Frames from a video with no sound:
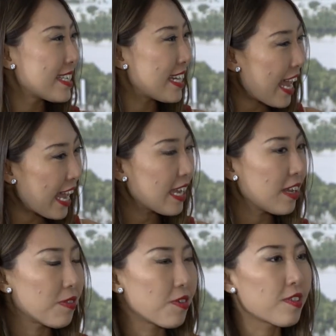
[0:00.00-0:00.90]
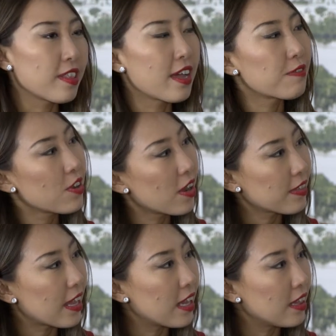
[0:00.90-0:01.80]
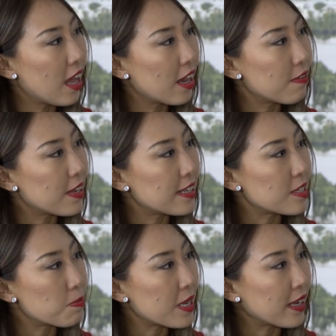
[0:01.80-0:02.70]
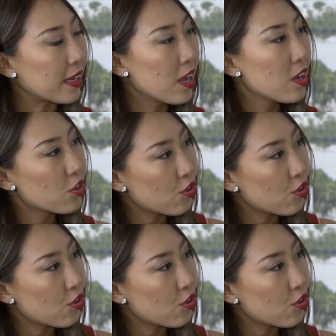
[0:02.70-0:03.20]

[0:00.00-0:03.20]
Today, you know, there's a lot of talk that a lot of it is being